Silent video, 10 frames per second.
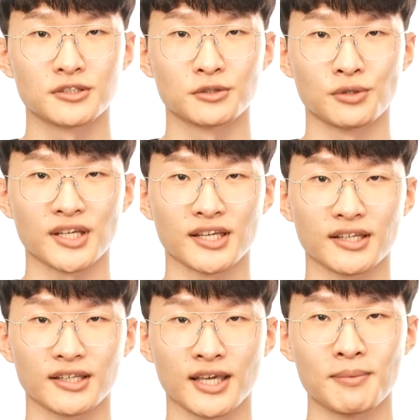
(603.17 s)
through
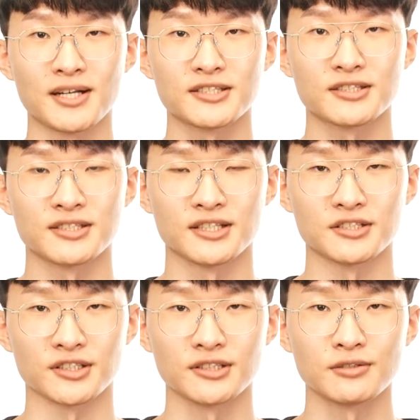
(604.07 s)
automation.
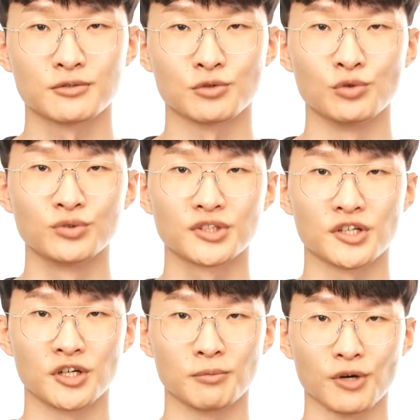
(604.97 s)
If good
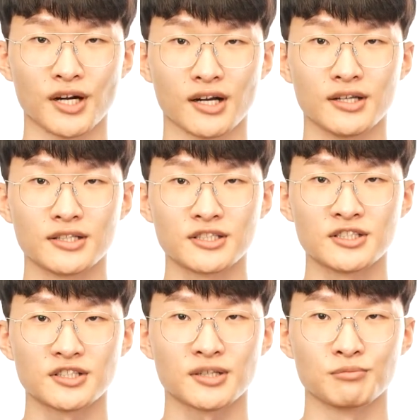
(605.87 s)
experience and
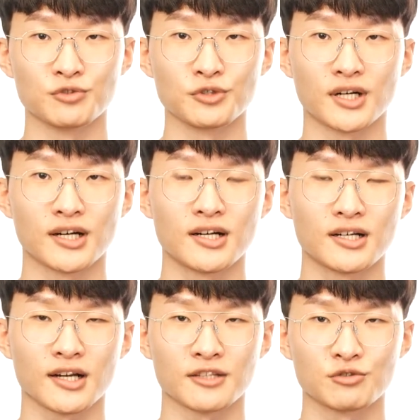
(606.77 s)
user-friendly
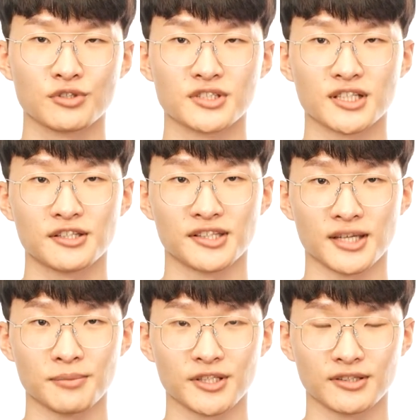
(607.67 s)
documentation could be
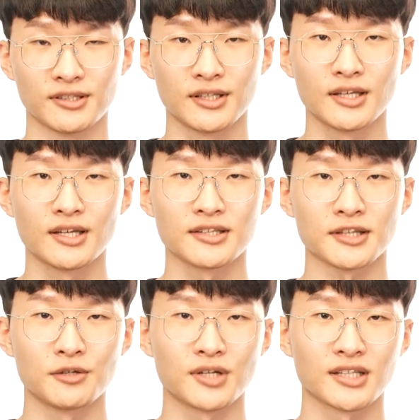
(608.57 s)
provided through this
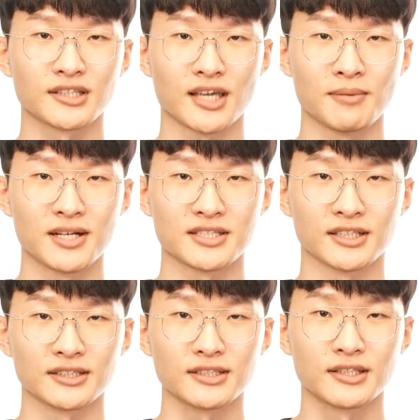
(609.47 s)
improvement, we
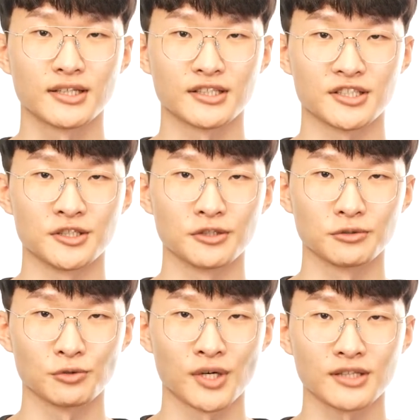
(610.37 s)
hope that user
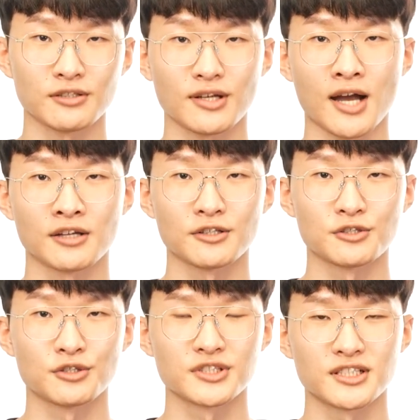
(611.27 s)
contribution
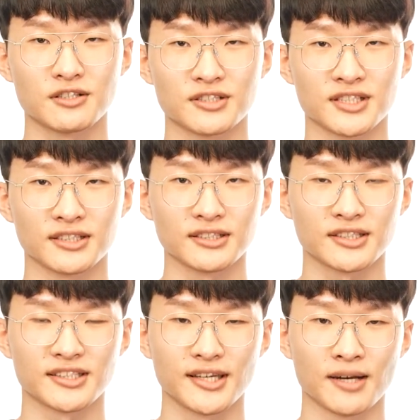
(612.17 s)
could also
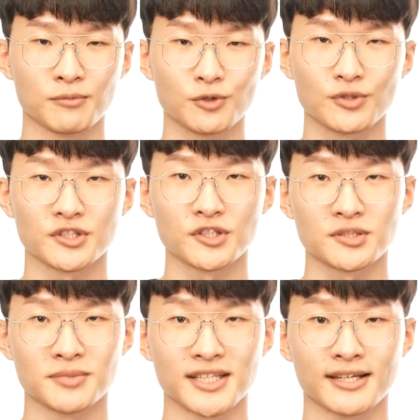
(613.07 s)
become easier.